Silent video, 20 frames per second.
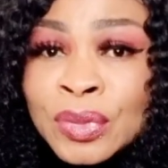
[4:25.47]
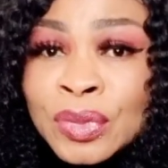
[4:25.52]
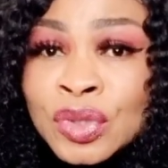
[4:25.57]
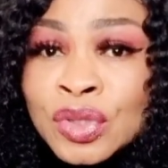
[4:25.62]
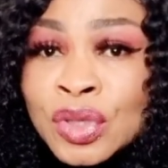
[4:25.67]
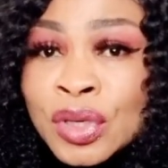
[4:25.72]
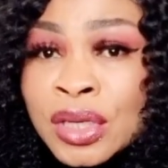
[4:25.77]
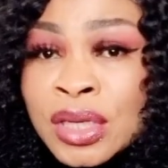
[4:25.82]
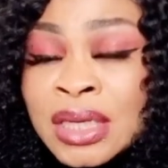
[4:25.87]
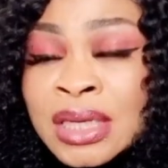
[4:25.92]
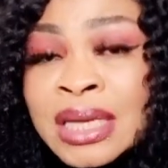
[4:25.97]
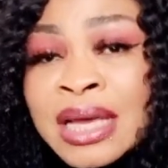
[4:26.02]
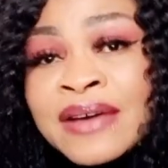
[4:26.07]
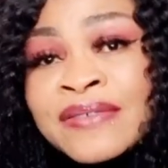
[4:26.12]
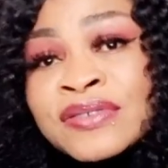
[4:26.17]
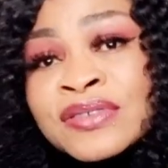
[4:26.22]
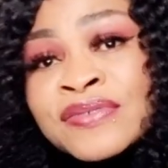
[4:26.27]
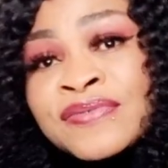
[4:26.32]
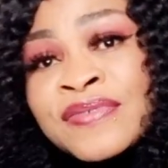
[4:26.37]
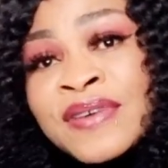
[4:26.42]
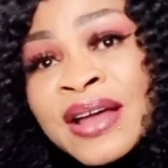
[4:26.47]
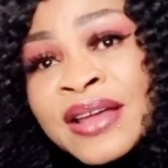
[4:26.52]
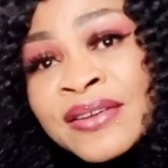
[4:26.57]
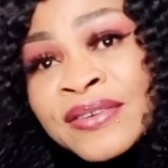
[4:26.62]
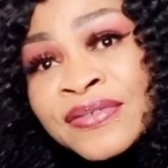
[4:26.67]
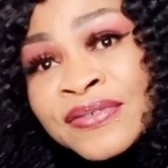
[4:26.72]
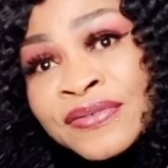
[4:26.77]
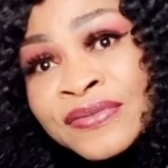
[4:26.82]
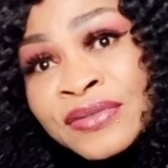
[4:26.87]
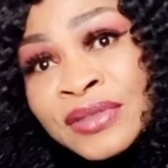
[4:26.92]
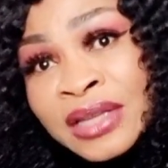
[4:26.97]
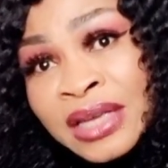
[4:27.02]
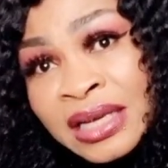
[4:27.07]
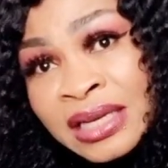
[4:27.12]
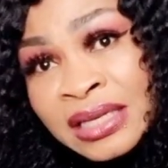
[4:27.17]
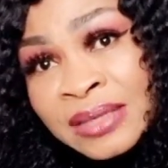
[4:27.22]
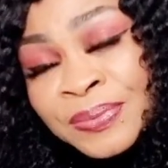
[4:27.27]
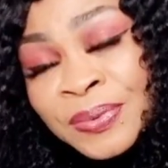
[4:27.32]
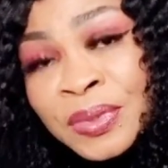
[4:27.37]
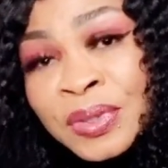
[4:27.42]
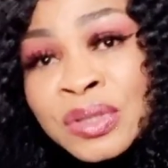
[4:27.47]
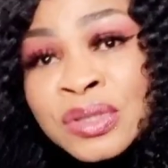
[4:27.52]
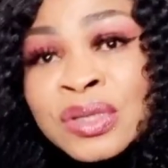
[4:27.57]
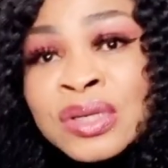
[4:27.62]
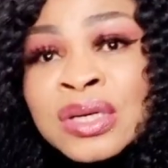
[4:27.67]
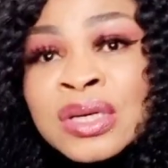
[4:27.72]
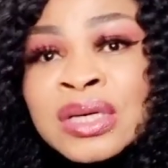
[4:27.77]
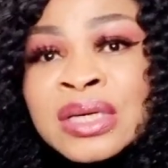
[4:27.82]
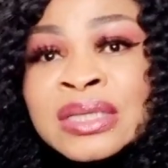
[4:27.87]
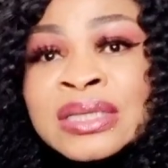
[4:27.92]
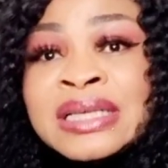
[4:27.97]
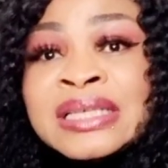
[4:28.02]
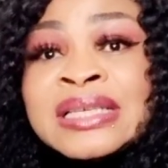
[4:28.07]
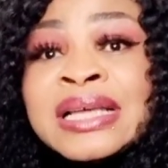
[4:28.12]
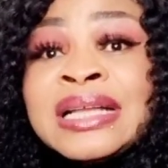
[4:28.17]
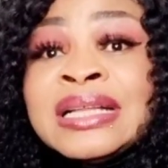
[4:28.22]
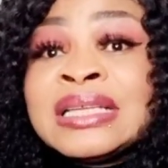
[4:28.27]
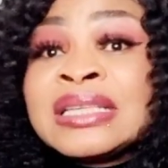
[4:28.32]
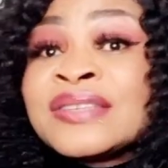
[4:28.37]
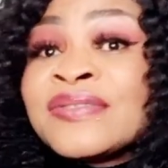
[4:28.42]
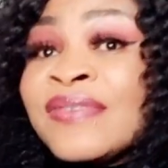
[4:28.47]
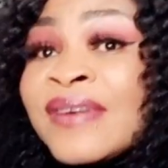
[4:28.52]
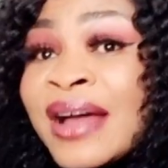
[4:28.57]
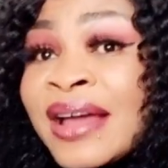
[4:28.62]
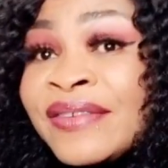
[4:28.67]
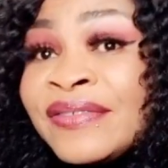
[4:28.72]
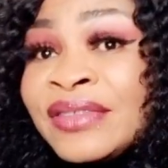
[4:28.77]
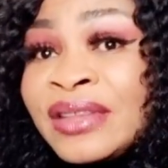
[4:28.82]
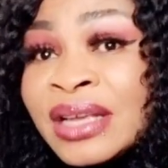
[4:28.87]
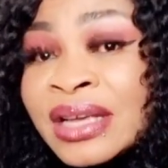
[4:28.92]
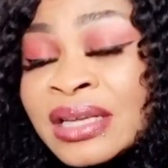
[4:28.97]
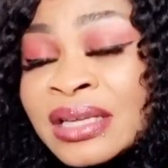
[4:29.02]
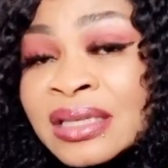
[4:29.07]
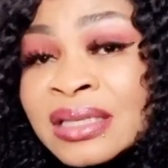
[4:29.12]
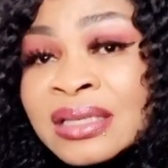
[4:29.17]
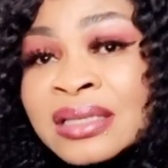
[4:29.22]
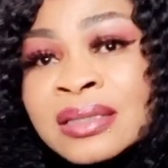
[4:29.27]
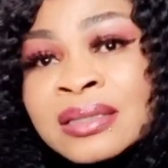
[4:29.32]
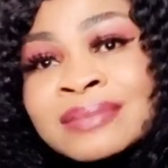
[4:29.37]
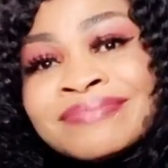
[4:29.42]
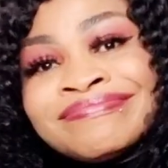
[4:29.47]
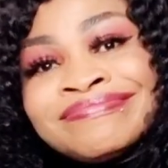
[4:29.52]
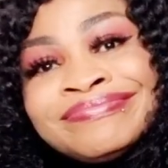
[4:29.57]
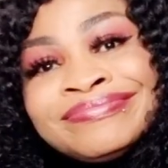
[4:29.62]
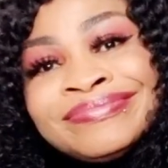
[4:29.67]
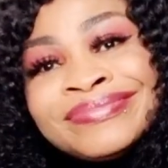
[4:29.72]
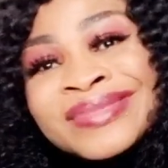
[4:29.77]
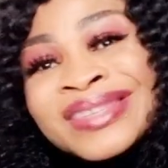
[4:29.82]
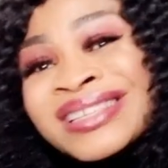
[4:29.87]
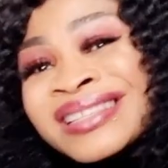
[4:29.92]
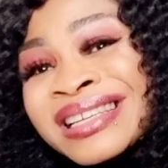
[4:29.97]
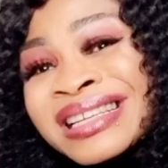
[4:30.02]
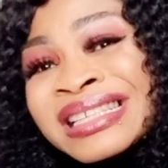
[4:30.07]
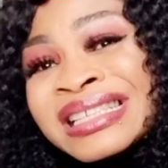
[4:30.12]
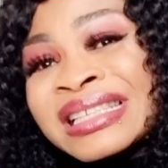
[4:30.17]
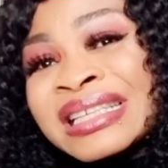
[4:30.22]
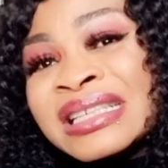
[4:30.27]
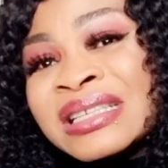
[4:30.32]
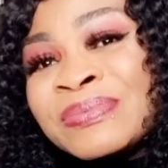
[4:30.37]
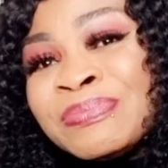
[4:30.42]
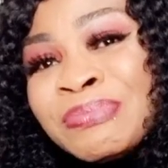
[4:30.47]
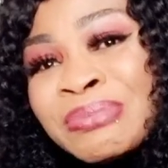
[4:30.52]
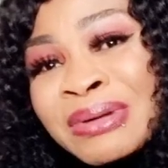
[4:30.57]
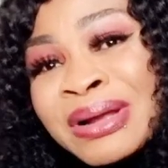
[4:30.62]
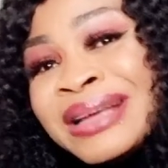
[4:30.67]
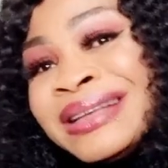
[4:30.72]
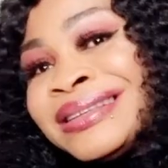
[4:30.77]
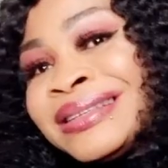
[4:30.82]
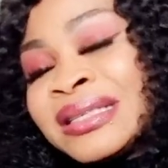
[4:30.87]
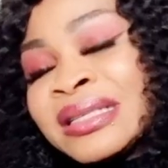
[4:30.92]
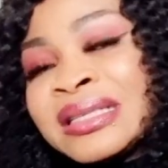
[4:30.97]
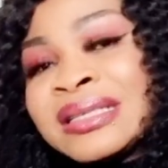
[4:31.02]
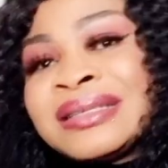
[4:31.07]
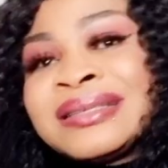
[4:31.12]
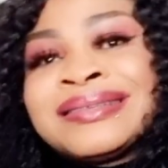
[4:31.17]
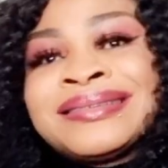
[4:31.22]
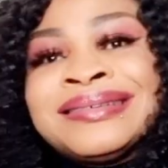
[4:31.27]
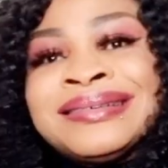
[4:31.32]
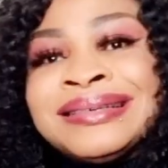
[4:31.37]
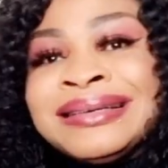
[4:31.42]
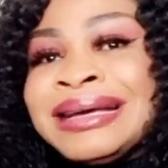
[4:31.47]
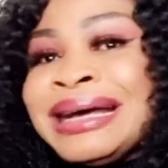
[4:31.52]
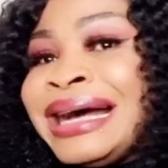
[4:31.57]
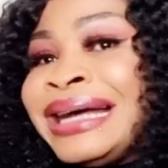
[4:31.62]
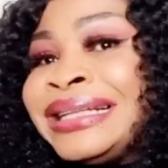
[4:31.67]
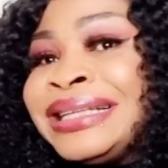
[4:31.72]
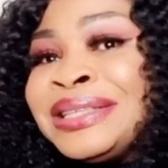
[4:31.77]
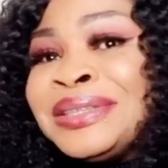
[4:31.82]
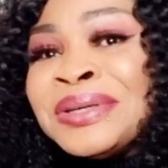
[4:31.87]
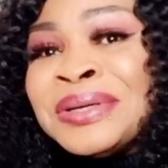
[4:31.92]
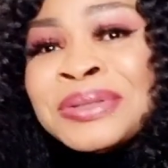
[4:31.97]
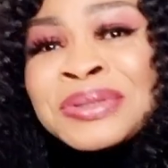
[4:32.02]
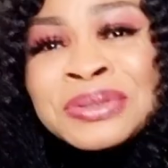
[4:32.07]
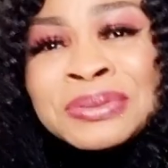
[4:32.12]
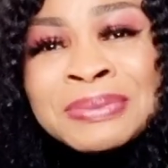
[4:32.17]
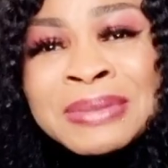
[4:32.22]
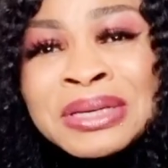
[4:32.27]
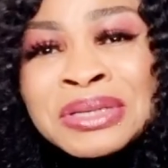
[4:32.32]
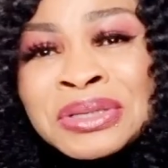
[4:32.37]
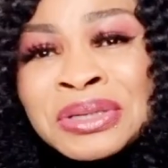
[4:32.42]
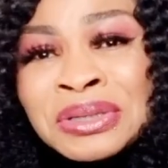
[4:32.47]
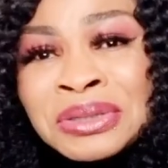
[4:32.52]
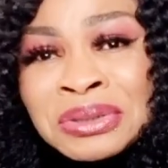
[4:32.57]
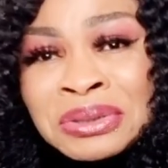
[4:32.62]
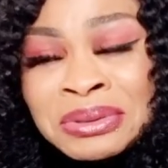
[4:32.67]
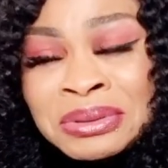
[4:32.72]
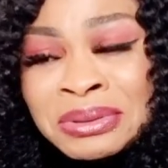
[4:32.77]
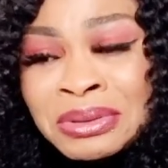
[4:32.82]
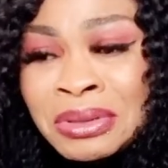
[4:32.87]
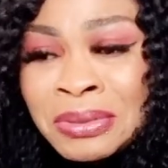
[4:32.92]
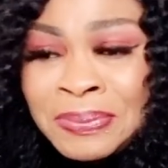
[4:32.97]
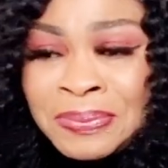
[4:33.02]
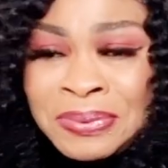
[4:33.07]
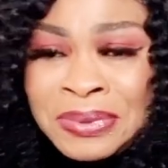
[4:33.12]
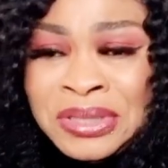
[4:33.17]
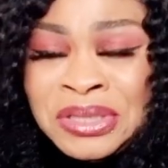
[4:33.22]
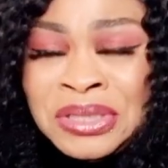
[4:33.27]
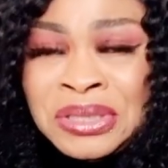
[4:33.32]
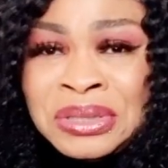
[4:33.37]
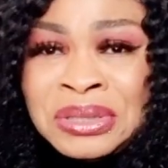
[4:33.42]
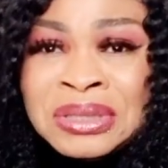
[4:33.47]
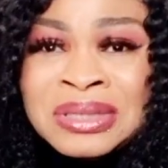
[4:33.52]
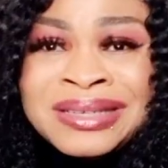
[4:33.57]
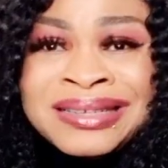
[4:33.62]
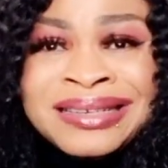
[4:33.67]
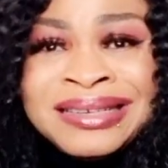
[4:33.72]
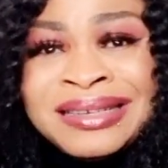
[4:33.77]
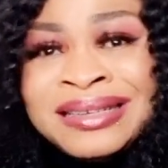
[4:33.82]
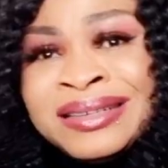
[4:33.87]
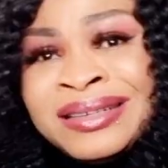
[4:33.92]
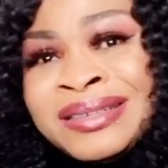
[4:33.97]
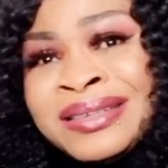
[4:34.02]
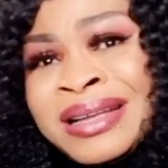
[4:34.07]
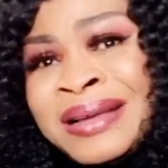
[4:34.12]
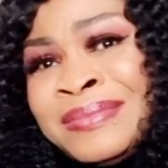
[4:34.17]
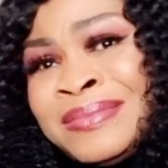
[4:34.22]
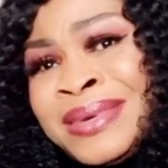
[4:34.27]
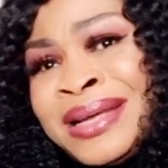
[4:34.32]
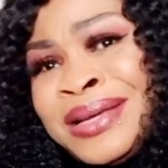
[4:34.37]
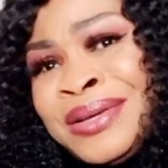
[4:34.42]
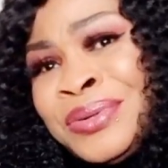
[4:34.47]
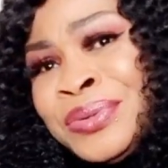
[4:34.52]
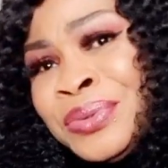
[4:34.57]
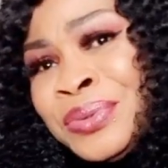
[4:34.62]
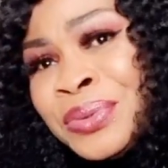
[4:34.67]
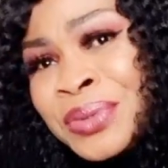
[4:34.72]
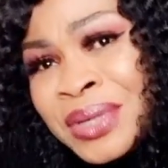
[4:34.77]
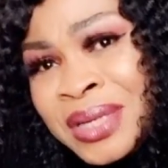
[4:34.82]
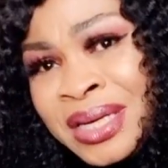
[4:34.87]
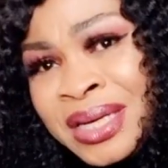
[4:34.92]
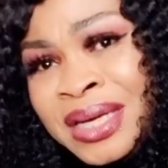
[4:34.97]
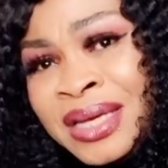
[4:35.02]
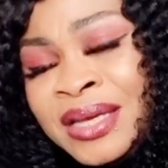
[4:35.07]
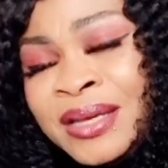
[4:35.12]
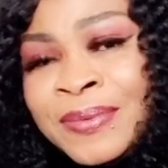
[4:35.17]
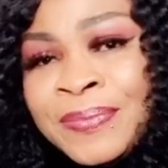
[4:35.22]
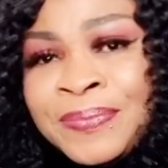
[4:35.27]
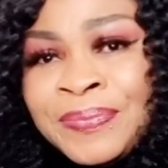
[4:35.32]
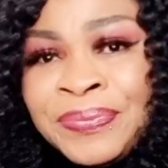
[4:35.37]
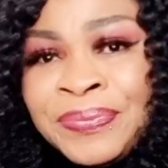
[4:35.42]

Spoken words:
Turkey after 5 days, because they said it's 5 days, since it's breast, I did not do major operation. So I'm like, okay.